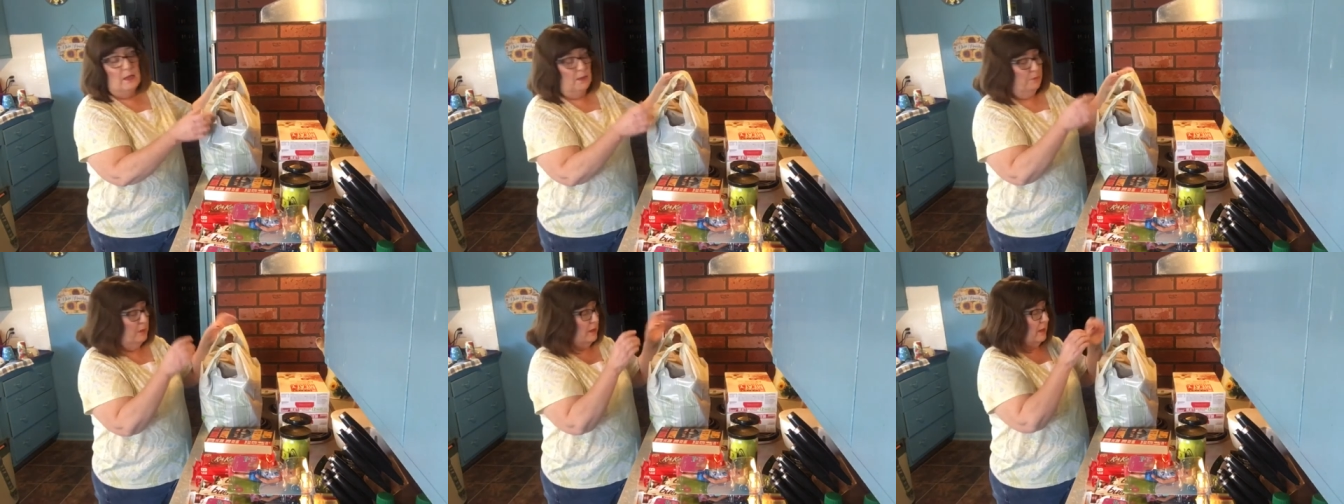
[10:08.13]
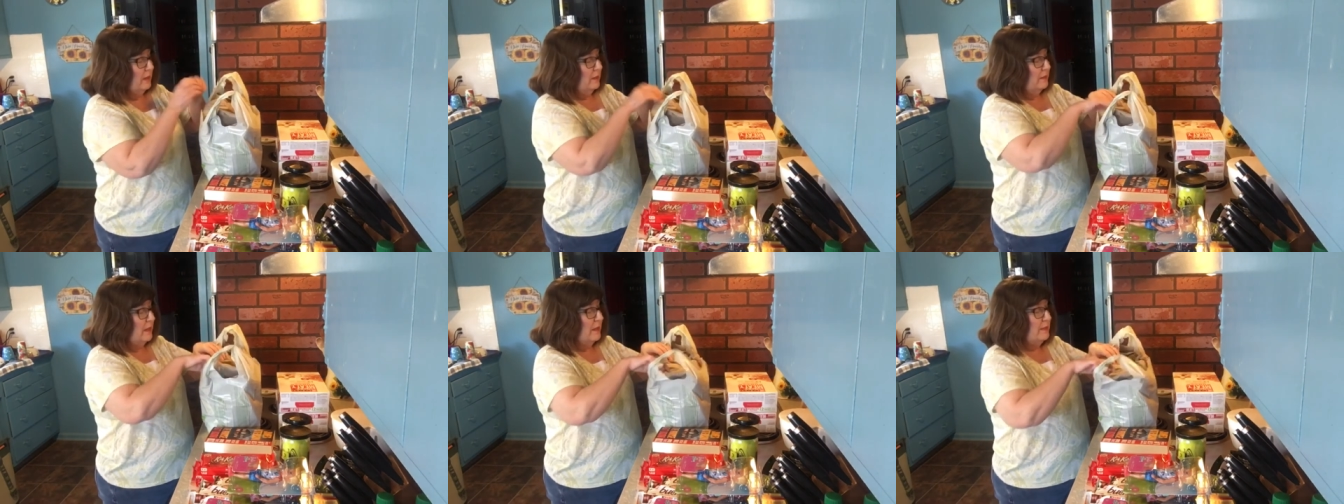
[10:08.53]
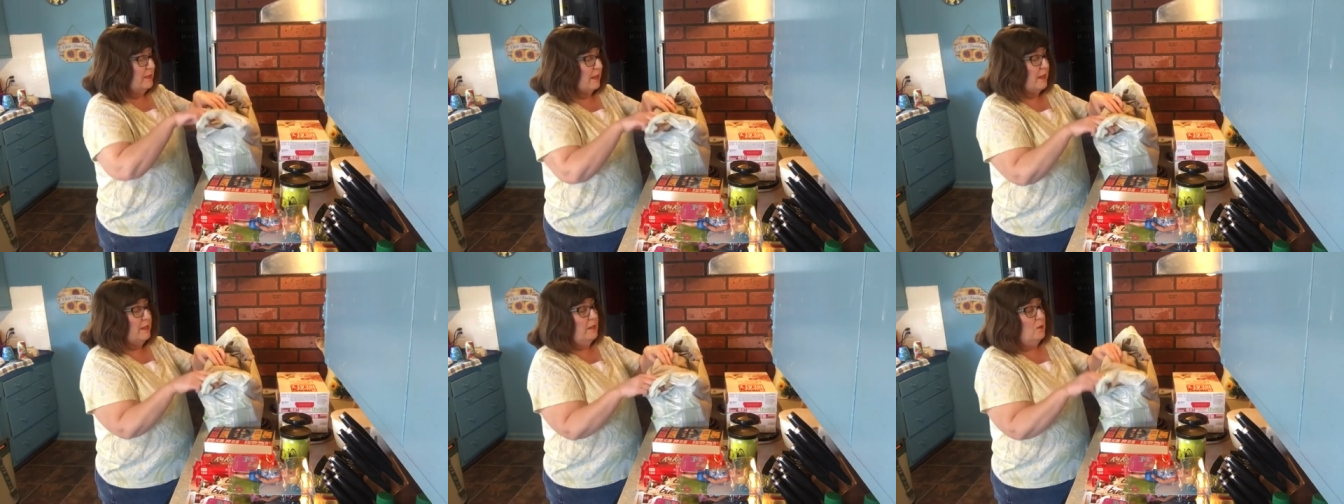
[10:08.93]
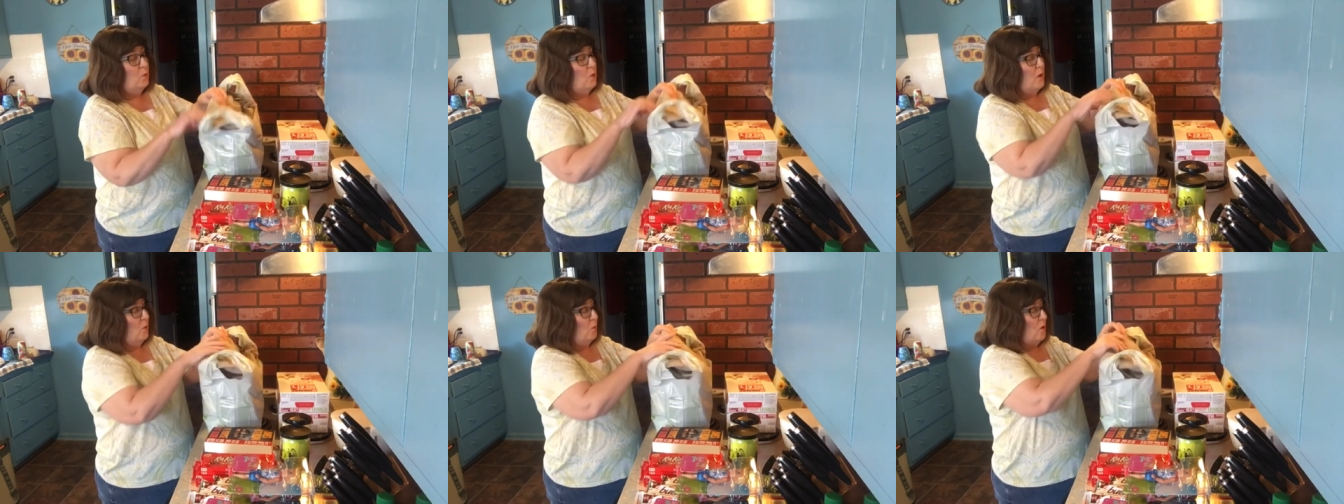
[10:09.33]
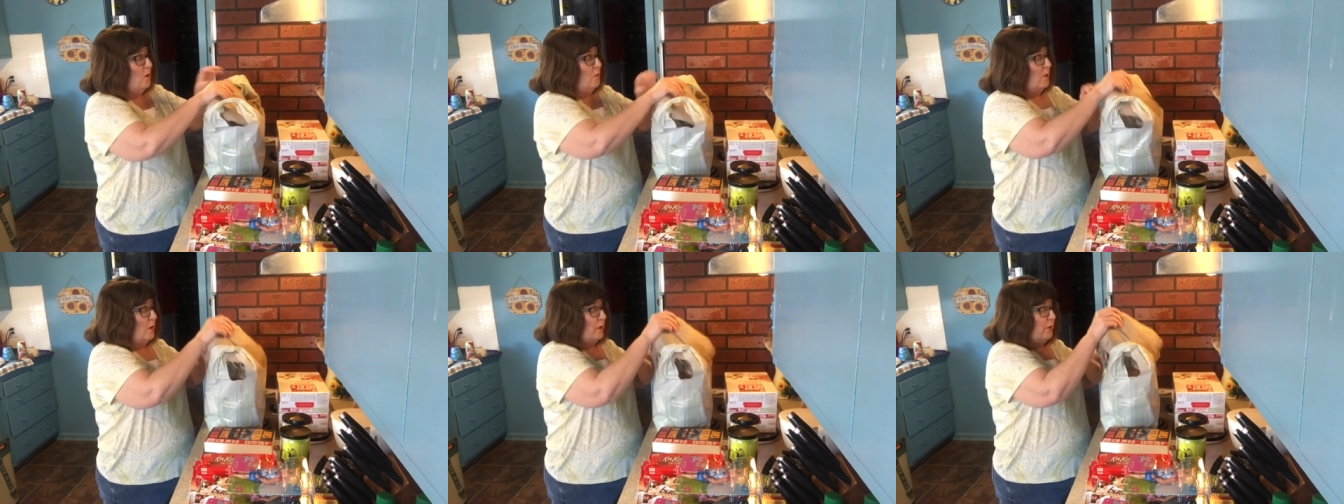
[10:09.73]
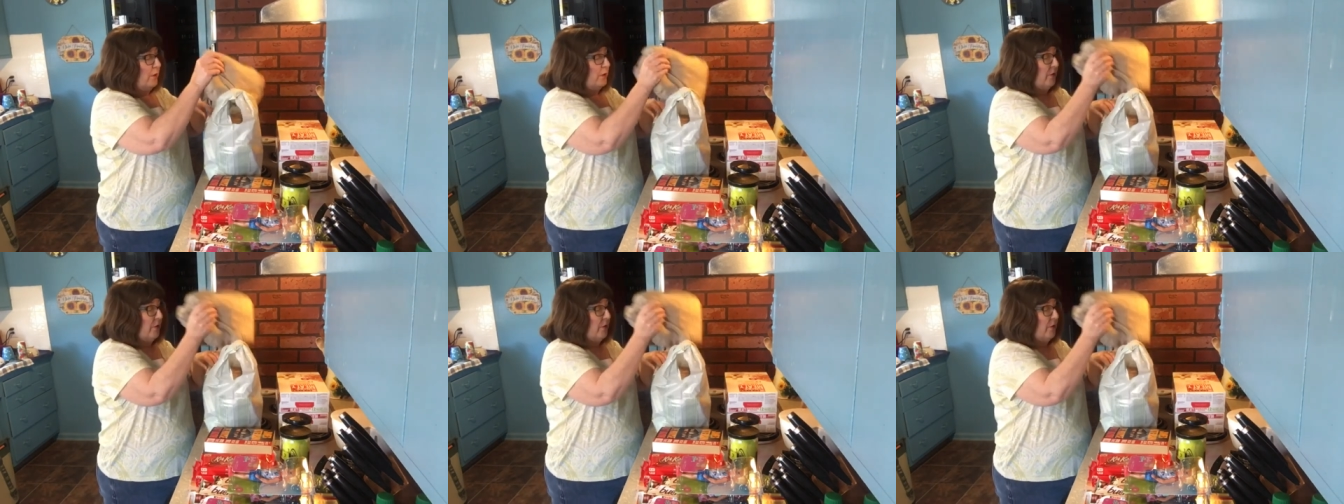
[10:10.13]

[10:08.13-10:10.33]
because I said I didn't want Walmart